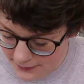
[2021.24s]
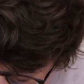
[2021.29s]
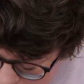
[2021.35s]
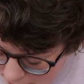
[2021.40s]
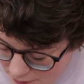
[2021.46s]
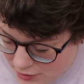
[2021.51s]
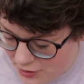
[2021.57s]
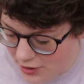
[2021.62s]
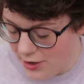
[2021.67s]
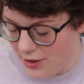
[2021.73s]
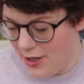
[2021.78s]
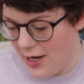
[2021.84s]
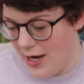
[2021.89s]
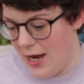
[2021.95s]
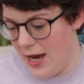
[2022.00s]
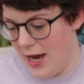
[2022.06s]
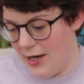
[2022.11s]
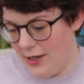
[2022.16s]
Simpson
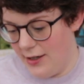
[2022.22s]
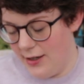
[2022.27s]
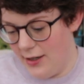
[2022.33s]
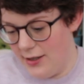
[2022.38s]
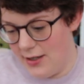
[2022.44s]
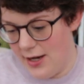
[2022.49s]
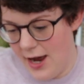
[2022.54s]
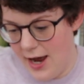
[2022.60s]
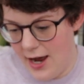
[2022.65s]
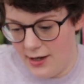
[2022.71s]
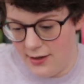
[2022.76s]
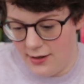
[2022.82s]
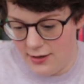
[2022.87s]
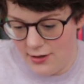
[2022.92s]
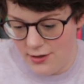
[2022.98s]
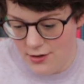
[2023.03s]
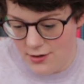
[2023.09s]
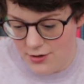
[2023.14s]
hand,
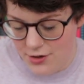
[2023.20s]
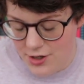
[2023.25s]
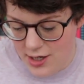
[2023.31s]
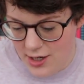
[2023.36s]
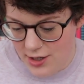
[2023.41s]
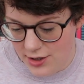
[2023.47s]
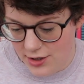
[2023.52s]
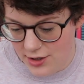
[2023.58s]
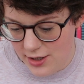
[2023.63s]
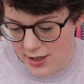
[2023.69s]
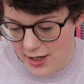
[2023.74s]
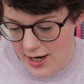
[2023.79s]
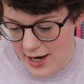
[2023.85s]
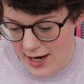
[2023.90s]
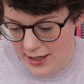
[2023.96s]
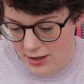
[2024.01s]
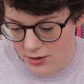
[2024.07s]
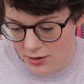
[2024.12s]
and this
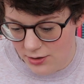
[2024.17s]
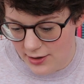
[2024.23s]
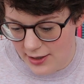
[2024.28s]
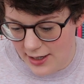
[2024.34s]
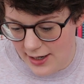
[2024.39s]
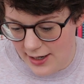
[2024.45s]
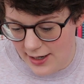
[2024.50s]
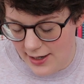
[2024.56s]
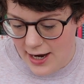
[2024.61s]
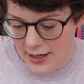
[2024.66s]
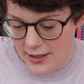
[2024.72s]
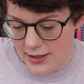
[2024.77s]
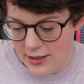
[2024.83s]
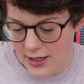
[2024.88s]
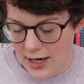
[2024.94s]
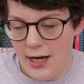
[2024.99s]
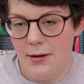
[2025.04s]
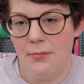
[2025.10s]
I look at
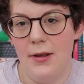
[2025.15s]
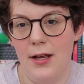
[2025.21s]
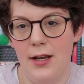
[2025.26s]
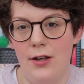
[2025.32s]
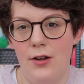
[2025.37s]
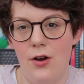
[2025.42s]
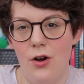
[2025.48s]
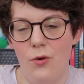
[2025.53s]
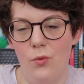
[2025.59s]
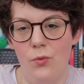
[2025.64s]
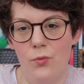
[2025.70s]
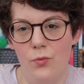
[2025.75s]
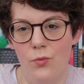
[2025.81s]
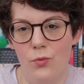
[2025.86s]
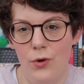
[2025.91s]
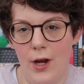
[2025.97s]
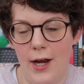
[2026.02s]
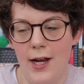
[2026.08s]
and I'm like,
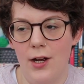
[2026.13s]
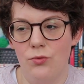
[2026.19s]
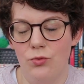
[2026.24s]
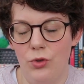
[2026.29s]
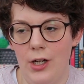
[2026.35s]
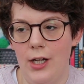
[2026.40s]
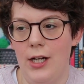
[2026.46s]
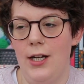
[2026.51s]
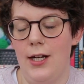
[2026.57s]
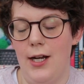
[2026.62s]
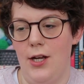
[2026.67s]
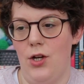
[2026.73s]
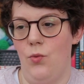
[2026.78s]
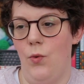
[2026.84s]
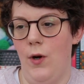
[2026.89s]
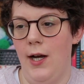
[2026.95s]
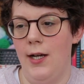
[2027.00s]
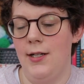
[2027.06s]
I am really like,
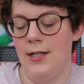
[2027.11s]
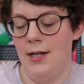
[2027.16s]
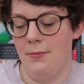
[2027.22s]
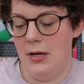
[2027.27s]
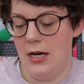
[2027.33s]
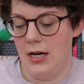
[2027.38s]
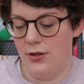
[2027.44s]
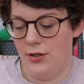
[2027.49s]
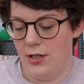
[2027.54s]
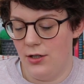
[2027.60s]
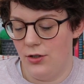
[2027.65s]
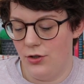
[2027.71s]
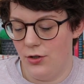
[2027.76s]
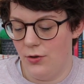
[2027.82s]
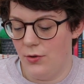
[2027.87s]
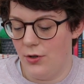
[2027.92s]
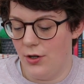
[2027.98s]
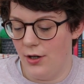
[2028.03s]
why didn't I make this
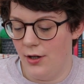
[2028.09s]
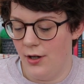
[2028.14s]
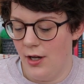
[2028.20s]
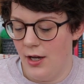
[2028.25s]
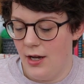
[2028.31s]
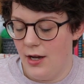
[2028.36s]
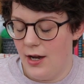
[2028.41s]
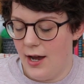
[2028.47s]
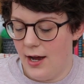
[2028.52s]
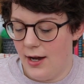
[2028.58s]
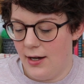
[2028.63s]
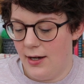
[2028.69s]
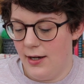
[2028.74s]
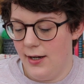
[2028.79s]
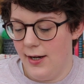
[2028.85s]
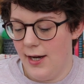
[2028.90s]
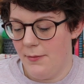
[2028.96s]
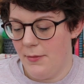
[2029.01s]
sooner?
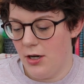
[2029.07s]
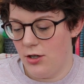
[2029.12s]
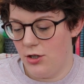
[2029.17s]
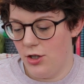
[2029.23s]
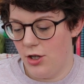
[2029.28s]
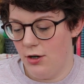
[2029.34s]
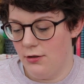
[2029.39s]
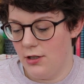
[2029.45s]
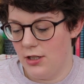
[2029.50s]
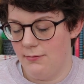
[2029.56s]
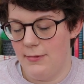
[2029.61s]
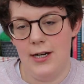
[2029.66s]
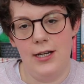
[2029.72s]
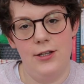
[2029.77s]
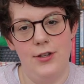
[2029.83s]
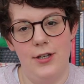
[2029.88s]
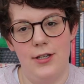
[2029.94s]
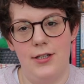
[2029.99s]
I am actually going to
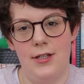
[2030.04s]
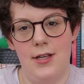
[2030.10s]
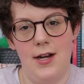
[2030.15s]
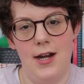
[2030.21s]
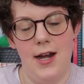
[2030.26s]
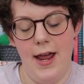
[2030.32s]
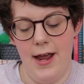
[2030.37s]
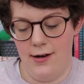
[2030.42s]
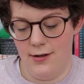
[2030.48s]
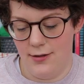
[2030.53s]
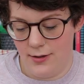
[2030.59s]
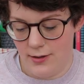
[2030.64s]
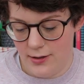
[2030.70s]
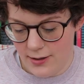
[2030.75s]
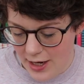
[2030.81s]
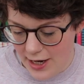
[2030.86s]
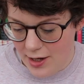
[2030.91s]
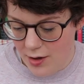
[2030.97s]
make this
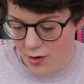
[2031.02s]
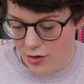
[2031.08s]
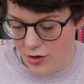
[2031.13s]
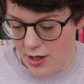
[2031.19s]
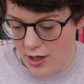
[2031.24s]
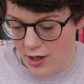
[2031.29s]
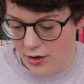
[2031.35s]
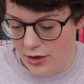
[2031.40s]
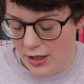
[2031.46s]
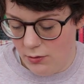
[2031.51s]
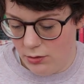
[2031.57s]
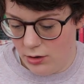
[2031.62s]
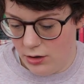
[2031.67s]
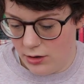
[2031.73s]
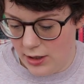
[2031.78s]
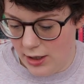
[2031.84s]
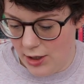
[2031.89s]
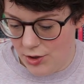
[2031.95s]
next. I think that would
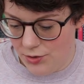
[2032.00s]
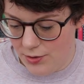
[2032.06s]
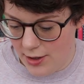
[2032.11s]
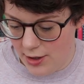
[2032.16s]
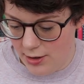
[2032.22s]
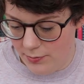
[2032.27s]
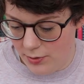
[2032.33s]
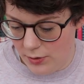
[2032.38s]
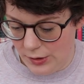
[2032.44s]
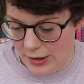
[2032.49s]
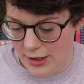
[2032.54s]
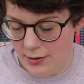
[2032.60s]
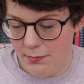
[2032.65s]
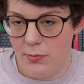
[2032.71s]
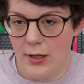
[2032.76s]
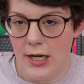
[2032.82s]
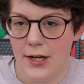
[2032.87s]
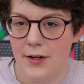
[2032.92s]
look incredible in a
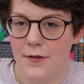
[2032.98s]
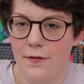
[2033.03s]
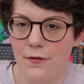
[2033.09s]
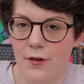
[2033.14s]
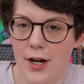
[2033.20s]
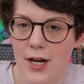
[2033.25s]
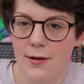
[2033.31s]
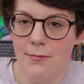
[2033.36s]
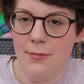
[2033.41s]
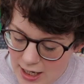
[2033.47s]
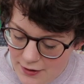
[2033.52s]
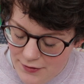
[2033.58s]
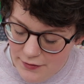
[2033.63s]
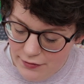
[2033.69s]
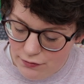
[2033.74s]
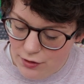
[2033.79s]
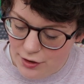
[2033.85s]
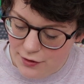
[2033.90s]
black frame. I've
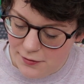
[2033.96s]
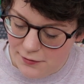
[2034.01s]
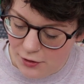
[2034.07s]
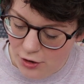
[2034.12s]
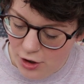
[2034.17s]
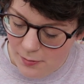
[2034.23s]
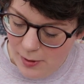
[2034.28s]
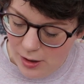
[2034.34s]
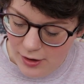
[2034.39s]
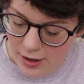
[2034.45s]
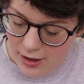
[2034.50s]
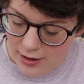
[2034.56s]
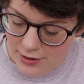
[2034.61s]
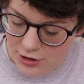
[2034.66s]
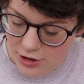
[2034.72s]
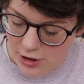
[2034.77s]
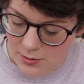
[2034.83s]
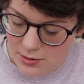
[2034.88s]
never really thought about that
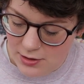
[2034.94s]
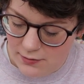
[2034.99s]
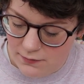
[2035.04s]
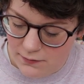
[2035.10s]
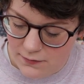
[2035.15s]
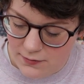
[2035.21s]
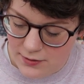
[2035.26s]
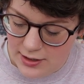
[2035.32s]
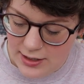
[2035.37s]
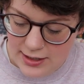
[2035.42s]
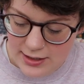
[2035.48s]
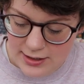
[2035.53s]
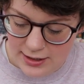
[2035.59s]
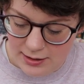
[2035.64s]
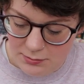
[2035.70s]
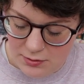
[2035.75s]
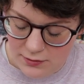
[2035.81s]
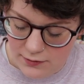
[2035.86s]
in terms of
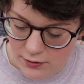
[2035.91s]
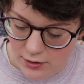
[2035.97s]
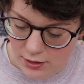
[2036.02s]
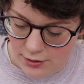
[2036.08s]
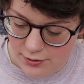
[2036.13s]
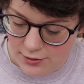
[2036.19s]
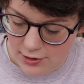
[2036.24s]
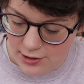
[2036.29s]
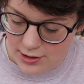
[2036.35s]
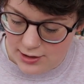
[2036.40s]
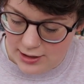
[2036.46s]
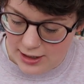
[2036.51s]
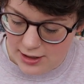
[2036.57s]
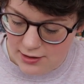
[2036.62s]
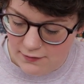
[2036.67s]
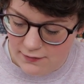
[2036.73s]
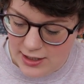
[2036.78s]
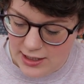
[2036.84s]
knitting before, just
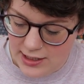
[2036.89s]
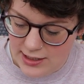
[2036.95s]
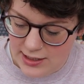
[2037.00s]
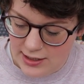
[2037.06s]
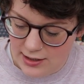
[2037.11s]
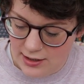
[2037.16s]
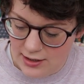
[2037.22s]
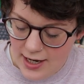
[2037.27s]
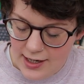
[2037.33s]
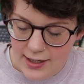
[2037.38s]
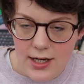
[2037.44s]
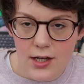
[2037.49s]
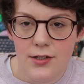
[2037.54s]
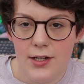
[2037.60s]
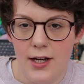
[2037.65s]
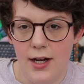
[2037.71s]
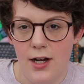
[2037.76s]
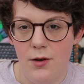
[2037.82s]
kind of knitting, I
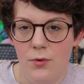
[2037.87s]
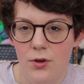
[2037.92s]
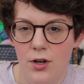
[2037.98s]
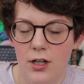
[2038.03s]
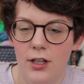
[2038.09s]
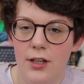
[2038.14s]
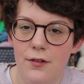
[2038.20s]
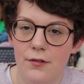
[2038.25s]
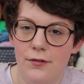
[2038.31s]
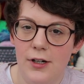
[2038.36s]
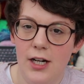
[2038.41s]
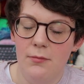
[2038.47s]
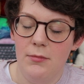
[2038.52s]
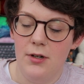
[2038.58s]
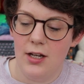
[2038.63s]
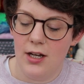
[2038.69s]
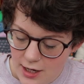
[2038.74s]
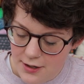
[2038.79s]
guess, artwork and then
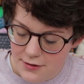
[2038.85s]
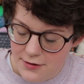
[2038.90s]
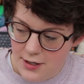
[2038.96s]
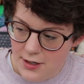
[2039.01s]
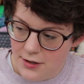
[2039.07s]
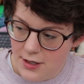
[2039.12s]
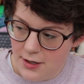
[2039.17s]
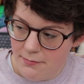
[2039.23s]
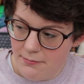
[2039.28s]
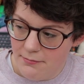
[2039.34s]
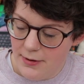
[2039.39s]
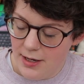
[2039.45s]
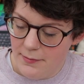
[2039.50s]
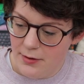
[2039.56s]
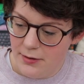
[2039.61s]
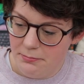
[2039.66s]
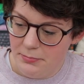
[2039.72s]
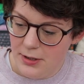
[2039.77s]
framing it. I think that
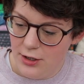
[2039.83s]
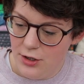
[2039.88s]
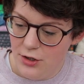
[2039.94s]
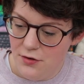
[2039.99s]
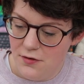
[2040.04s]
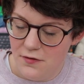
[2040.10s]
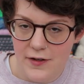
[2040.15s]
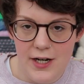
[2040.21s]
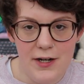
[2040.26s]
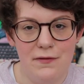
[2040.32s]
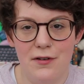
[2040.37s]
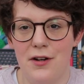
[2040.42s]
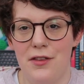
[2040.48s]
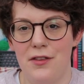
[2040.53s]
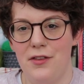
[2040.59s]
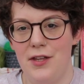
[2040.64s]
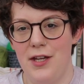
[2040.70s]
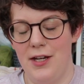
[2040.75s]
might be my new
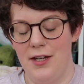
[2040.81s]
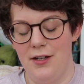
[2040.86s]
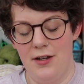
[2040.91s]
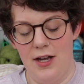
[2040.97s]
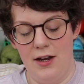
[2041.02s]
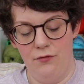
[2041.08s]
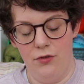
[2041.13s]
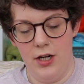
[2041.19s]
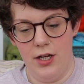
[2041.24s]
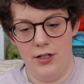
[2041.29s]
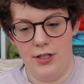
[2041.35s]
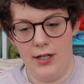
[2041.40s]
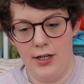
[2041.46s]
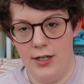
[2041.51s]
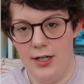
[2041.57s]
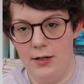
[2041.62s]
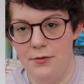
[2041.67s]
favorite thing. I'm really excited.